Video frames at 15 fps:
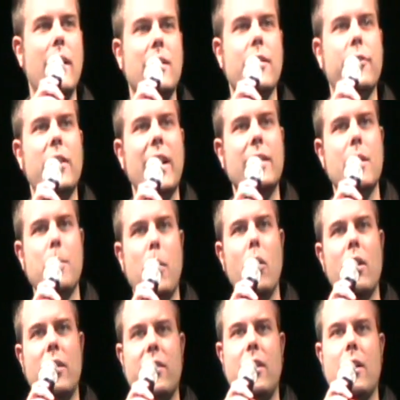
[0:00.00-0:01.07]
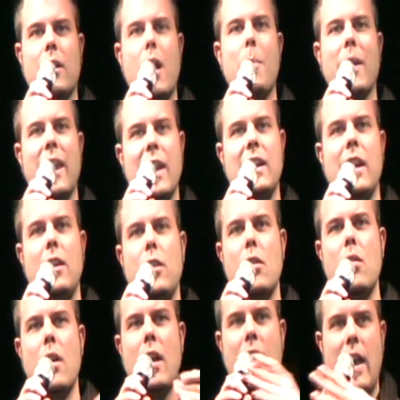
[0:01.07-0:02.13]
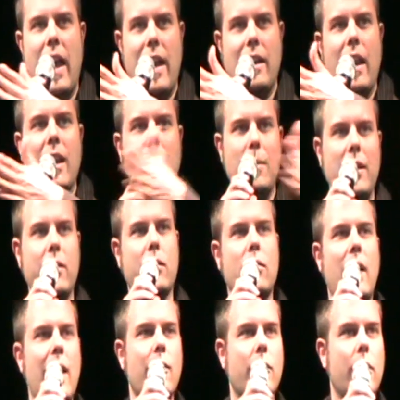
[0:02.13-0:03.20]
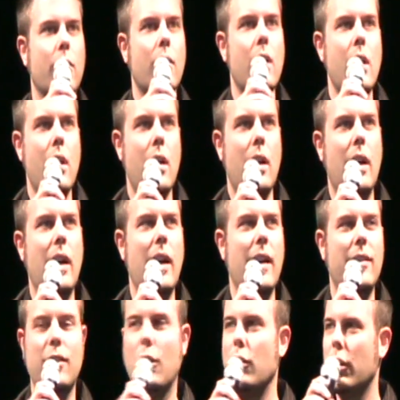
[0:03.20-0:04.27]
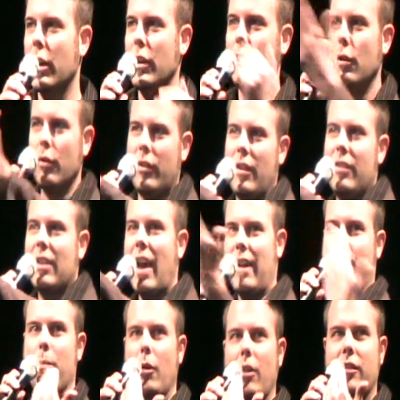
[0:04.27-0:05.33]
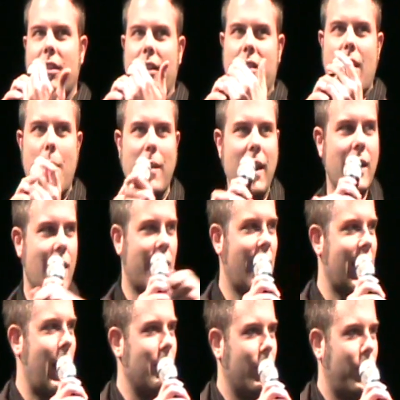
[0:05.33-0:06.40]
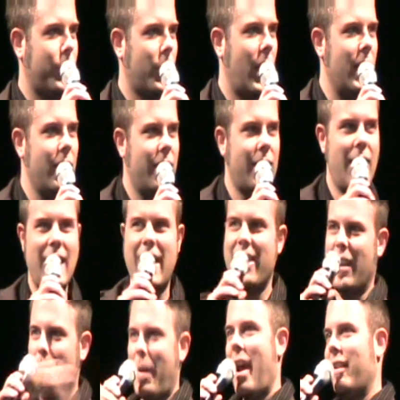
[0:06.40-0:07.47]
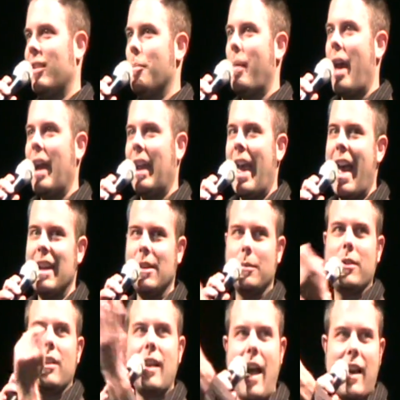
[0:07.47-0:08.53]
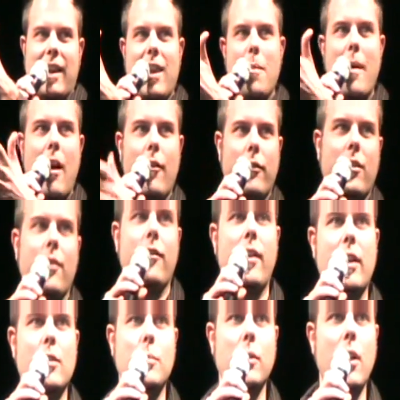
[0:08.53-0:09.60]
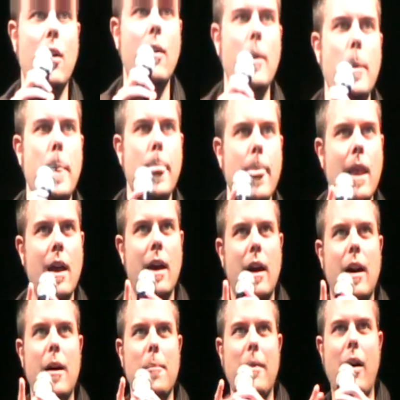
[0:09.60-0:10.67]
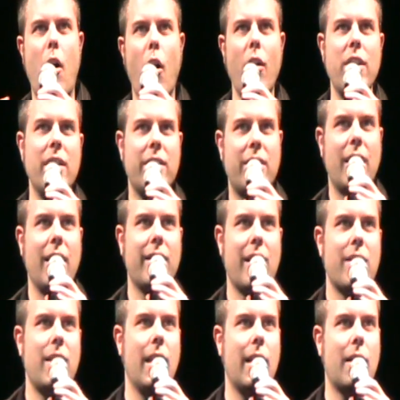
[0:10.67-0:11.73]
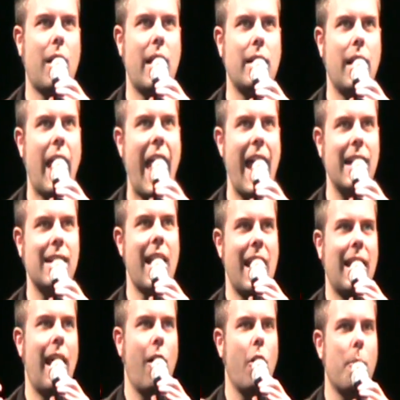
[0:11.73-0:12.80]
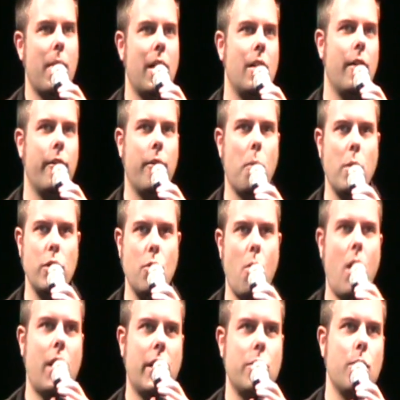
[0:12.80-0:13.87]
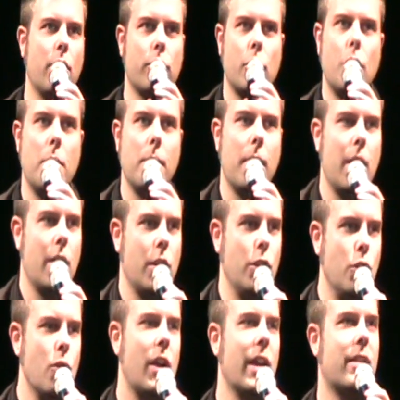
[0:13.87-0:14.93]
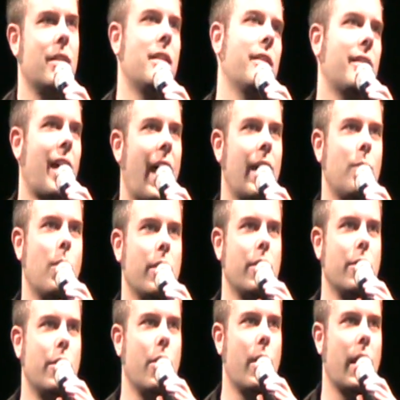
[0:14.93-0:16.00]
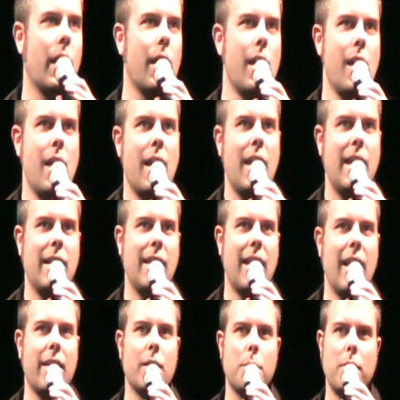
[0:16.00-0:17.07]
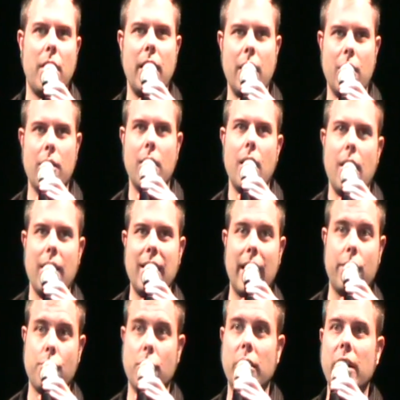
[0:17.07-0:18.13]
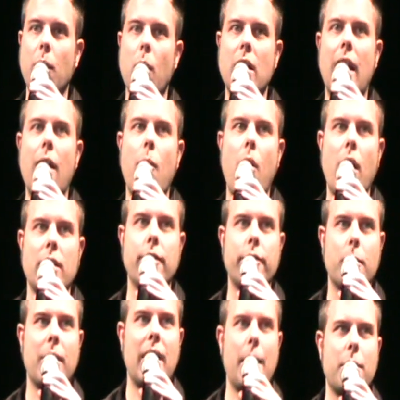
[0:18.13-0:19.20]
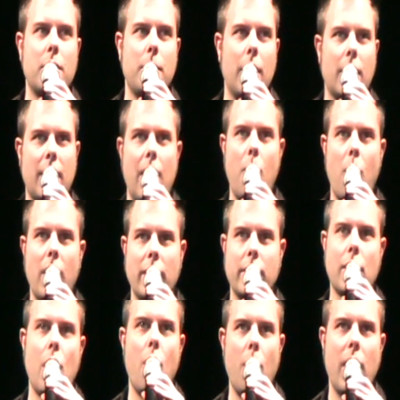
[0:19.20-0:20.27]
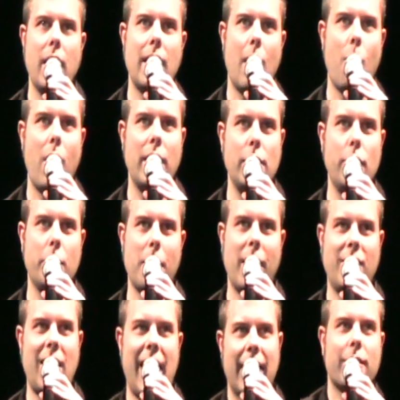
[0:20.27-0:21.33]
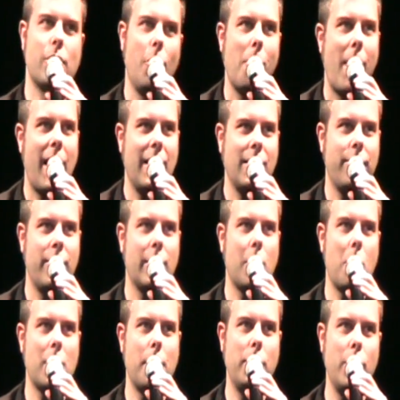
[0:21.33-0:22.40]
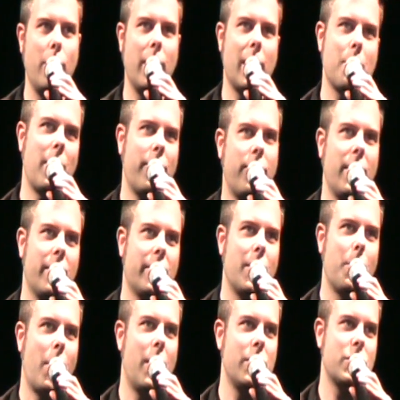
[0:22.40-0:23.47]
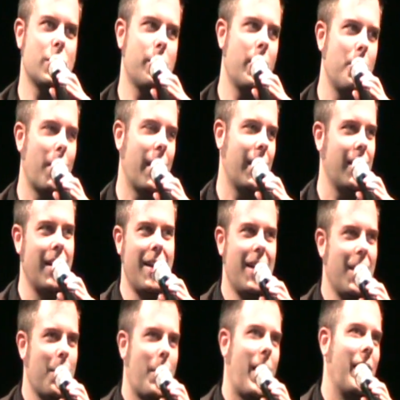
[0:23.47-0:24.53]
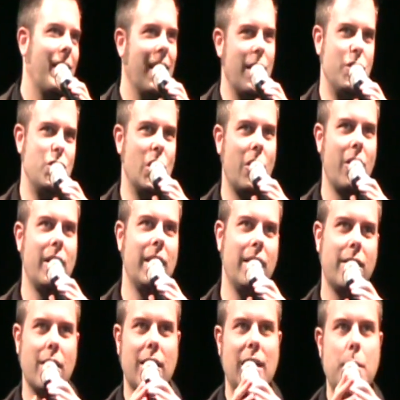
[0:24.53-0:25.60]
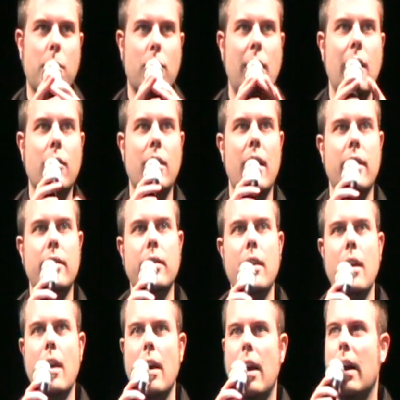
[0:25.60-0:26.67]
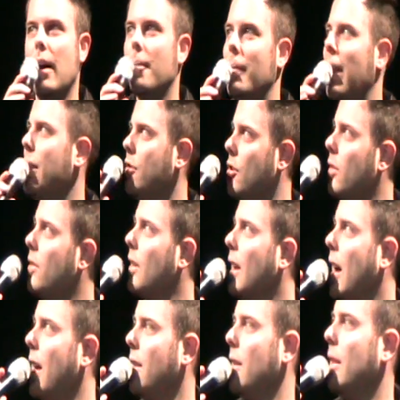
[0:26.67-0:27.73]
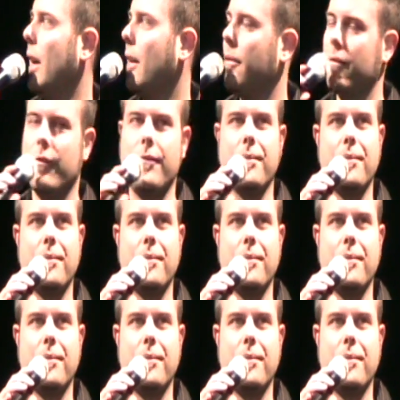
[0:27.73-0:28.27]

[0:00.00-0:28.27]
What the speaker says: deflect the bullets that are coming in at you at enemies around you. So you can use this guy's bullets that's coming in to take out his friends, and then pass it back at him to knock him out for the final blow. All these things, I think, kind of add that element of when you walk into a room, you get to decide what you're doing. And as a player, that's really what I wanted from Captain America. I wanted to go in, I wanted to use my tactical mind to figure out what I'm doing, and my fist to punch them, and my agility to leap around guys. And just to kind of like